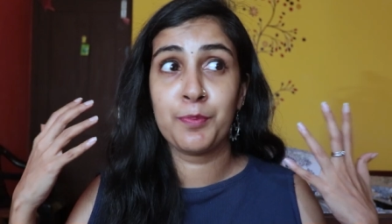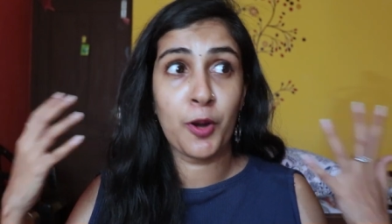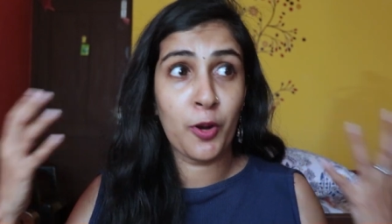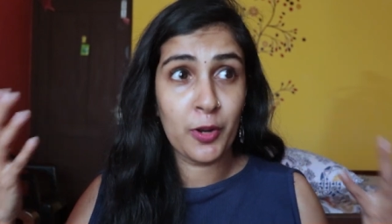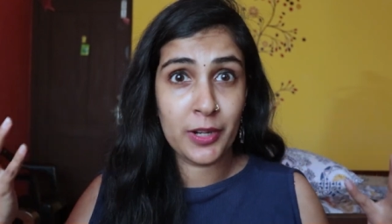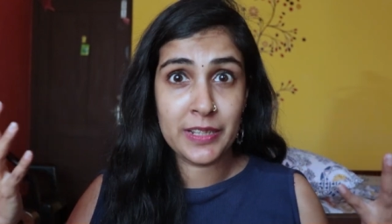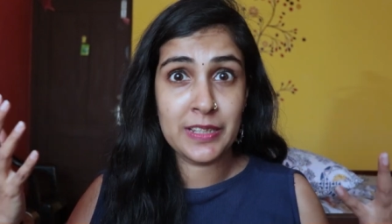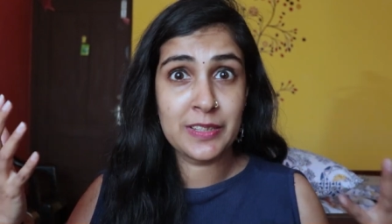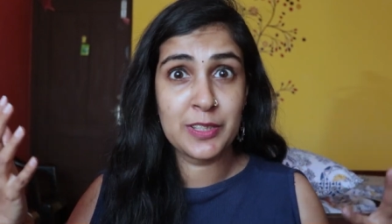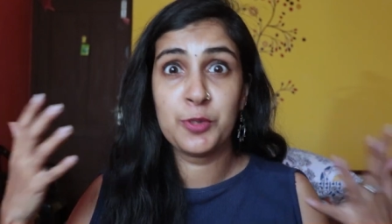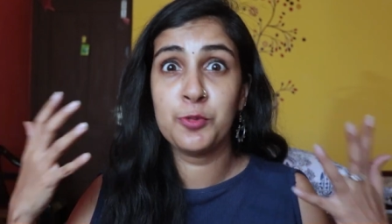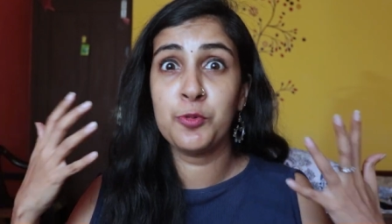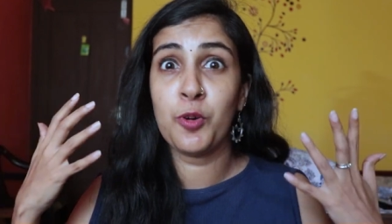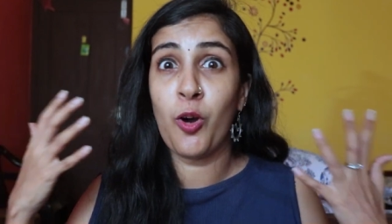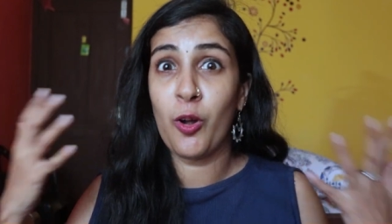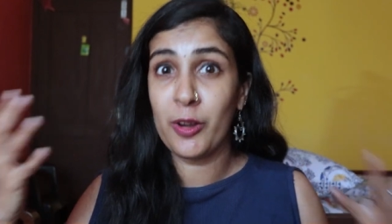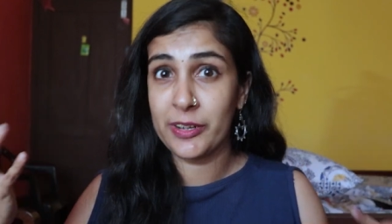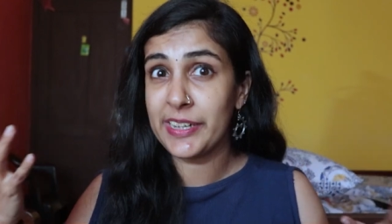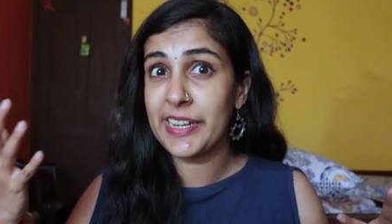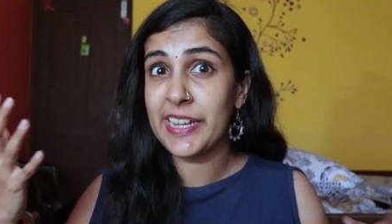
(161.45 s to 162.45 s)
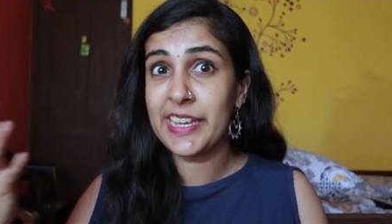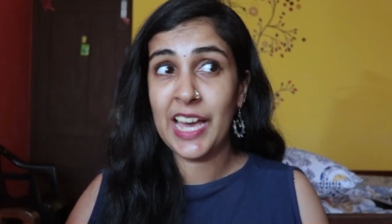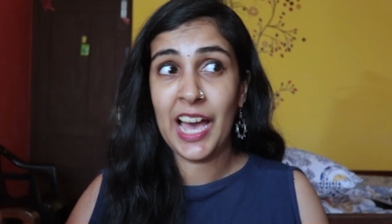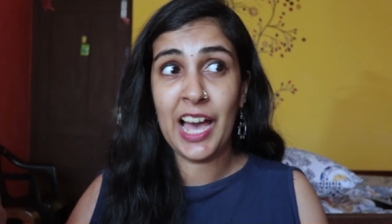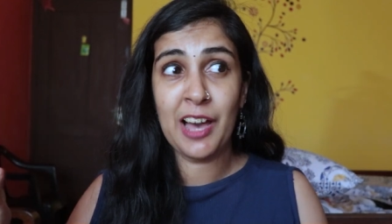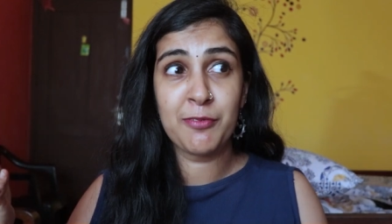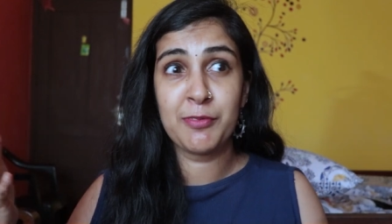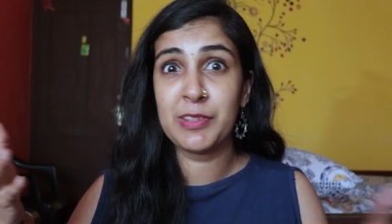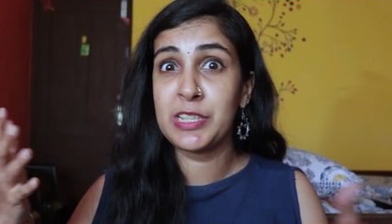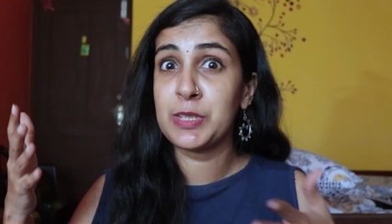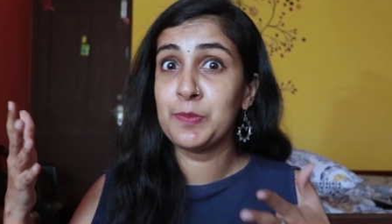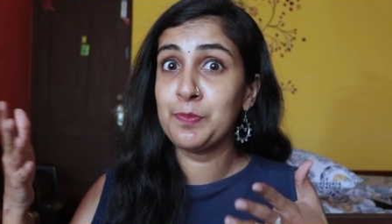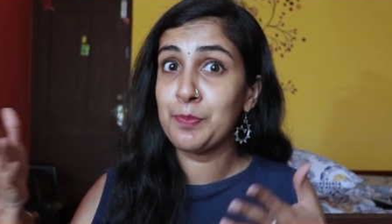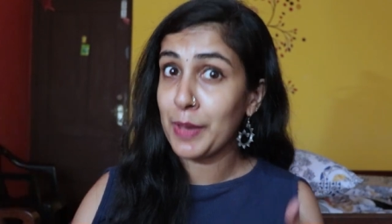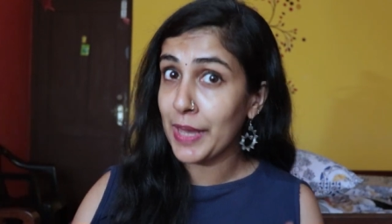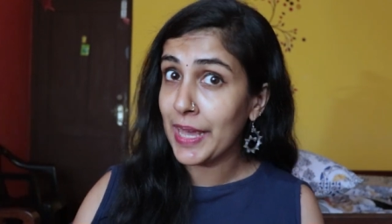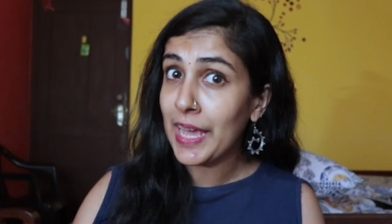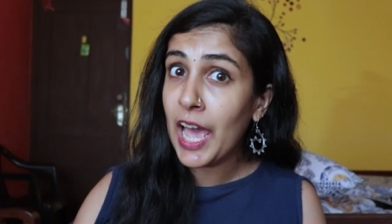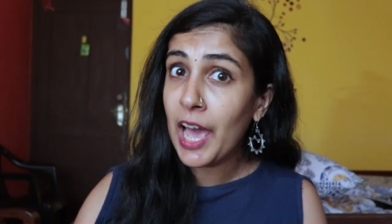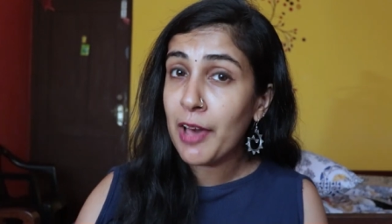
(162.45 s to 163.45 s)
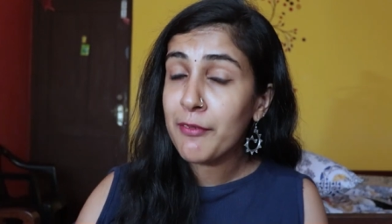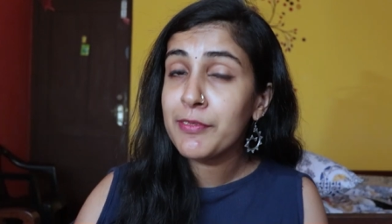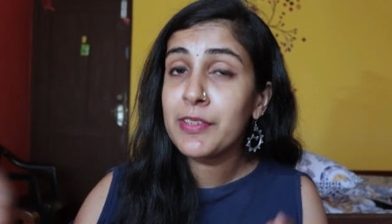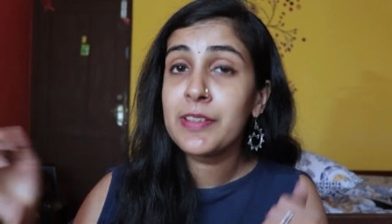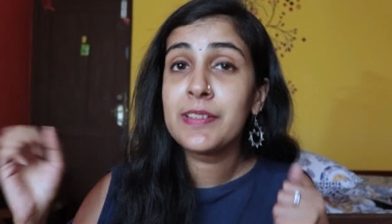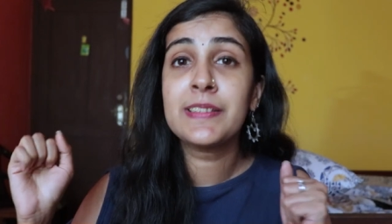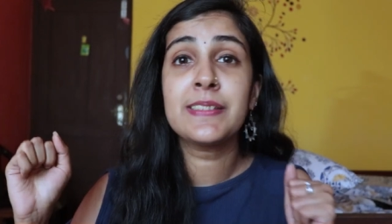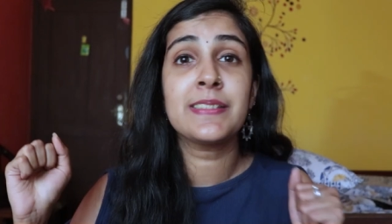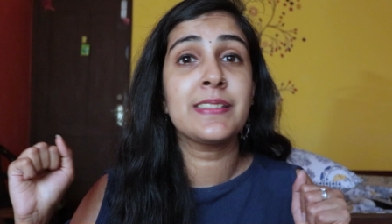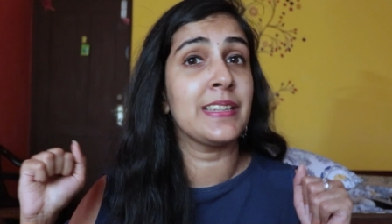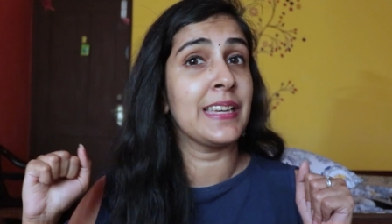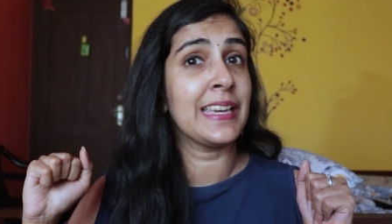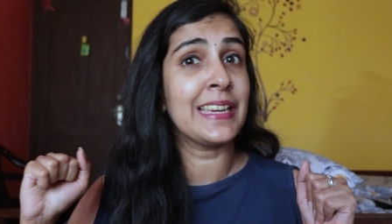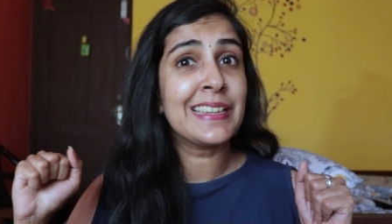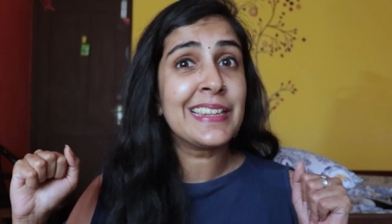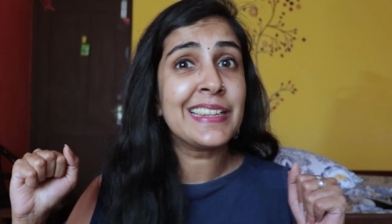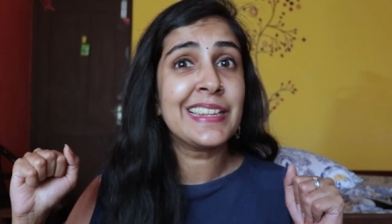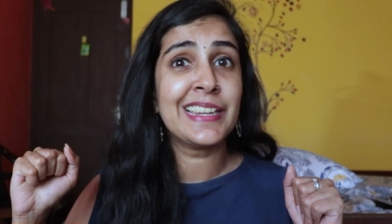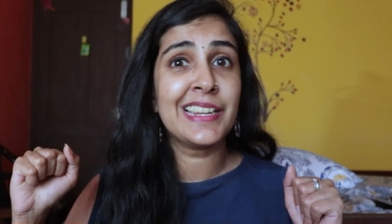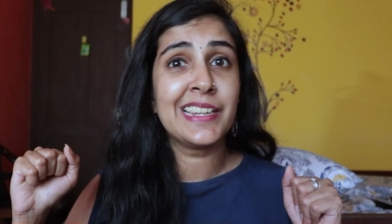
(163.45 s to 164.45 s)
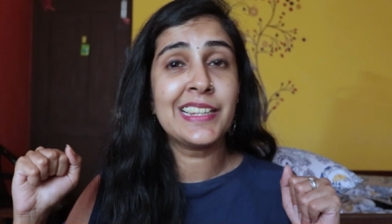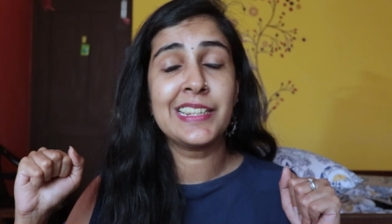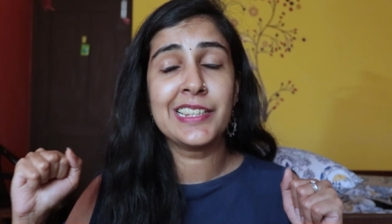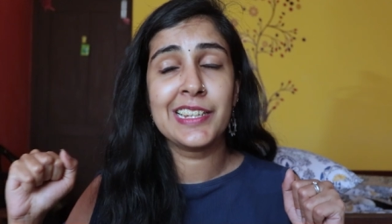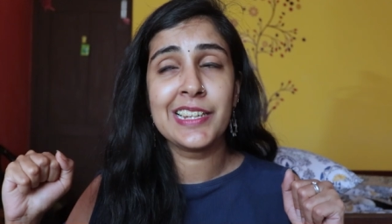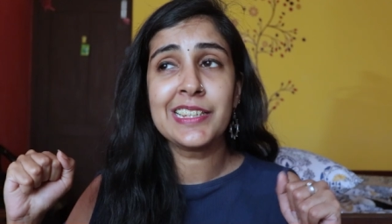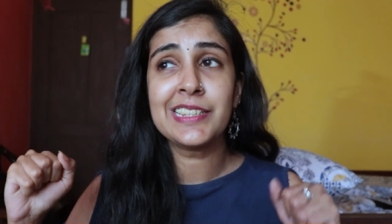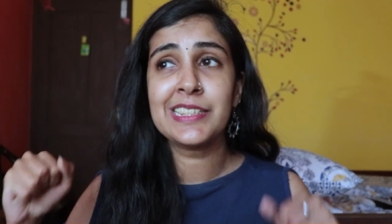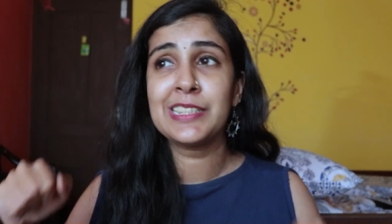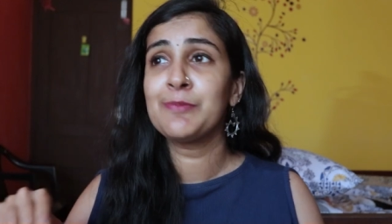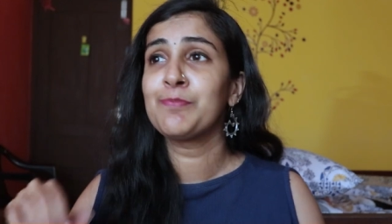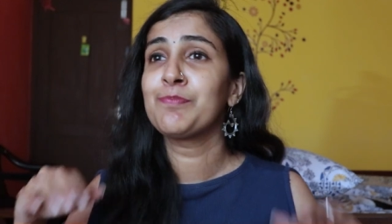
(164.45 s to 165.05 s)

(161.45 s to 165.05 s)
products you already have, which may have this ingredient in it,